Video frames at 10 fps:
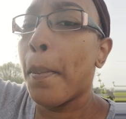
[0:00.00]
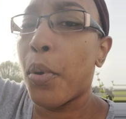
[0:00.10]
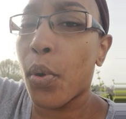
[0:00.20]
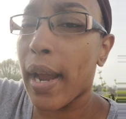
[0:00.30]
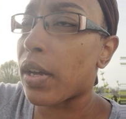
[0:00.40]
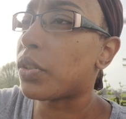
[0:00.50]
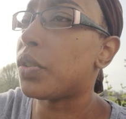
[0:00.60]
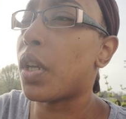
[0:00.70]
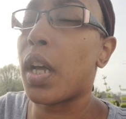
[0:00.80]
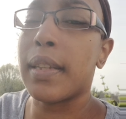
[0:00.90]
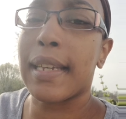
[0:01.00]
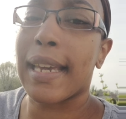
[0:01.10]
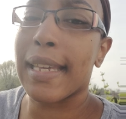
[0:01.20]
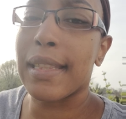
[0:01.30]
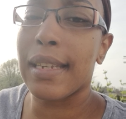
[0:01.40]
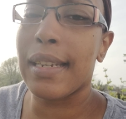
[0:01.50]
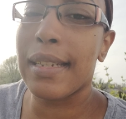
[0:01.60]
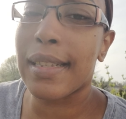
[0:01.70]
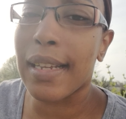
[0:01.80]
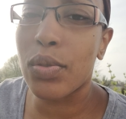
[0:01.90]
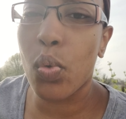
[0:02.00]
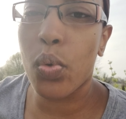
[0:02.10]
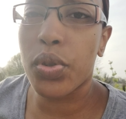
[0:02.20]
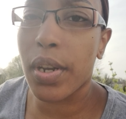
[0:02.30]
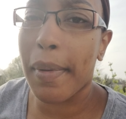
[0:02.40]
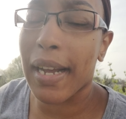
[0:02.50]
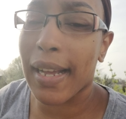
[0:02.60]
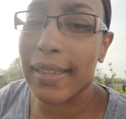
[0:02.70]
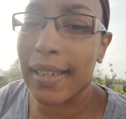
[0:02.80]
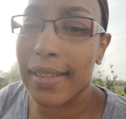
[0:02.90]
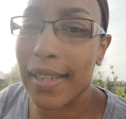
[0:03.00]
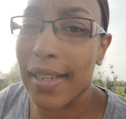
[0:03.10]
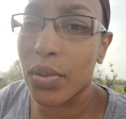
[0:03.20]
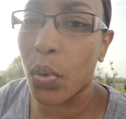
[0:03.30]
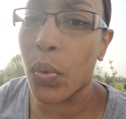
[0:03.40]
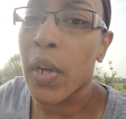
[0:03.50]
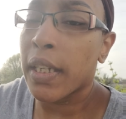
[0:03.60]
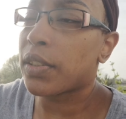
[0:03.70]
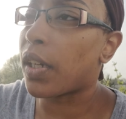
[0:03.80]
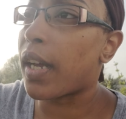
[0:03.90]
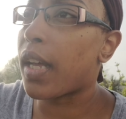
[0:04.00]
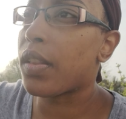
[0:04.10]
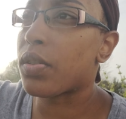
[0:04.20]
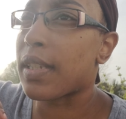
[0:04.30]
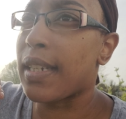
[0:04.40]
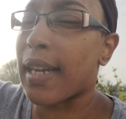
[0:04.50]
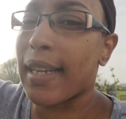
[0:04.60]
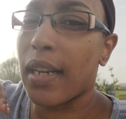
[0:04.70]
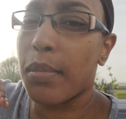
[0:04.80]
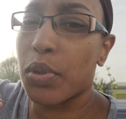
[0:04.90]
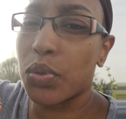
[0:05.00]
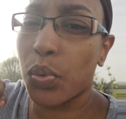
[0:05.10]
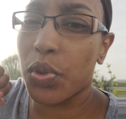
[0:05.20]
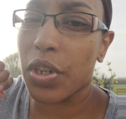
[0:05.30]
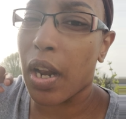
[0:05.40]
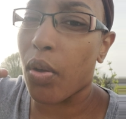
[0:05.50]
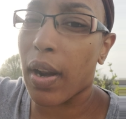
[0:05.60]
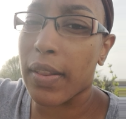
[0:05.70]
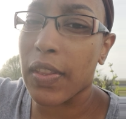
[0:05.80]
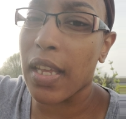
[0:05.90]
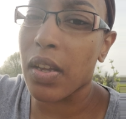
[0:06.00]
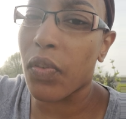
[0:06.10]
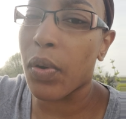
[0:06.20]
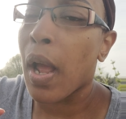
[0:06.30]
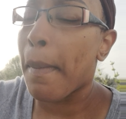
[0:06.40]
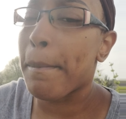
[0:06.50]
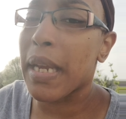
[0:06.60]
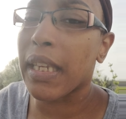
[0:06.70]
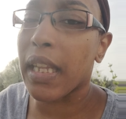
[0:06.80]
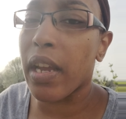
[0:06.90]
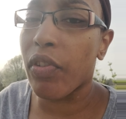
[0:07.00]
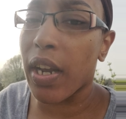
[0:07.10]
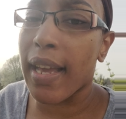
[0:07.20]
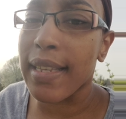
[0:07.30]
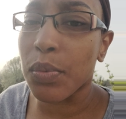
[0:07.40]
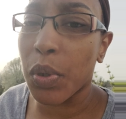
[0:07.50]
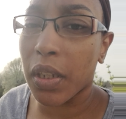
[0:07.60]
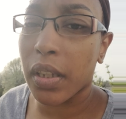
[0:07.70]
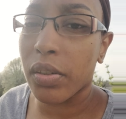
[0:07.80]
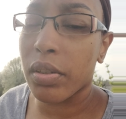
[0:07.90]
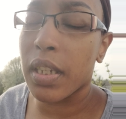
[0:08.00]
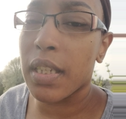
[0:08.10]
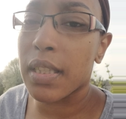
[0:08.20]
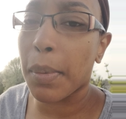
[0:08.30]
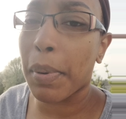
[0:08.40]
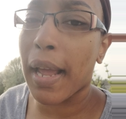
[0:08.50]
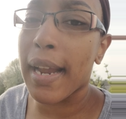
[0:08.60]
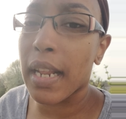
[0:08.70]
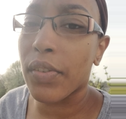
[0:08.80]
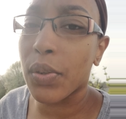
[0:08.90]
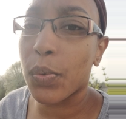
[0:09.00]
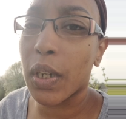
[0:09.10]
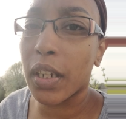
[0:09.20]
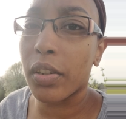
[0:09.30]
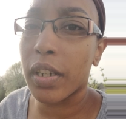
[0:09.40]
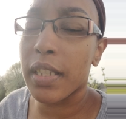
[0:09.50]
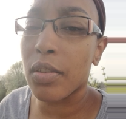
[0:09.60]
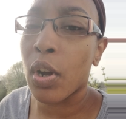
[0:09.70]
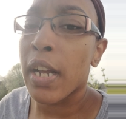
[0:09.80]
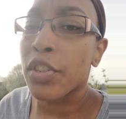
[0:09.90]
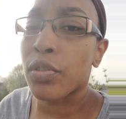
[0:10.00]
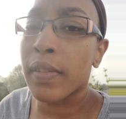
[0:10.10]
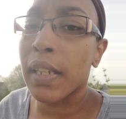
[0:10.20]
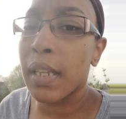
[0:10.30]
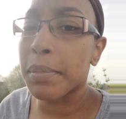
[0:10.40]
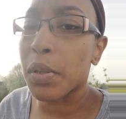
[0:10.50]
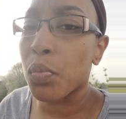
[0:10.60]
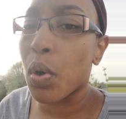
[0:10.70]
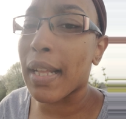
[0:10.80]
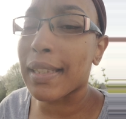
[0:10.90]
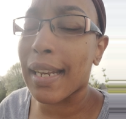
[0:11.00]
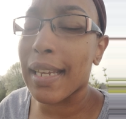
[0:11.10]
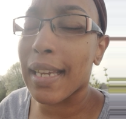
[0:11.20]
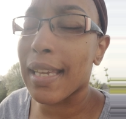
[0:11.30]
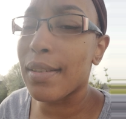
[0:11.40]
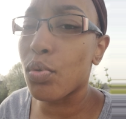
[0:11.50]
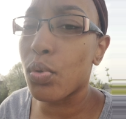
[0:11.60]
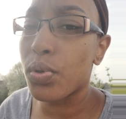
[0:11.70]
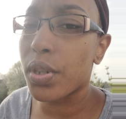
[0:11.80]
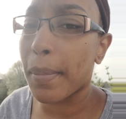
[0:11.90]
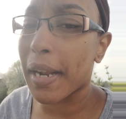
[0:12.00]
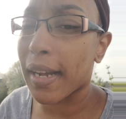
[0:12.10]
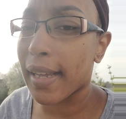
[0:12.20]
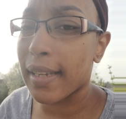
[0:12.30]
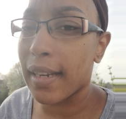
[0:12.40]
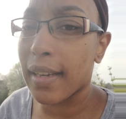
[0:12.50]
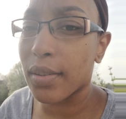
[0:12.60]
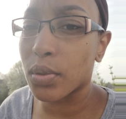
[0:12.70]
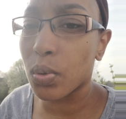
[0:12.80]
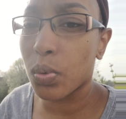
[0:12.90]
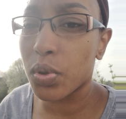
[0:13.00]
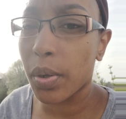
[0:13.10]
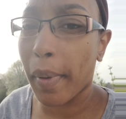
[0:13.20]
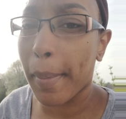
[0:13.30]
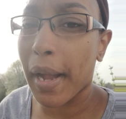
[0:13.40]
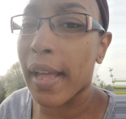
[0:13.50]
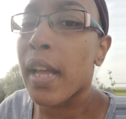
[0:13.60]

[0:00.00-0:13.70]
pour out the candidi sanduru shabakata sanduru to others. Ikayela bonduru shalor. I thank you for meeting every last one of their needs, supplying every one of their needs, Lord. Strengthen them to atare kinduru shabakayele konduru shabaka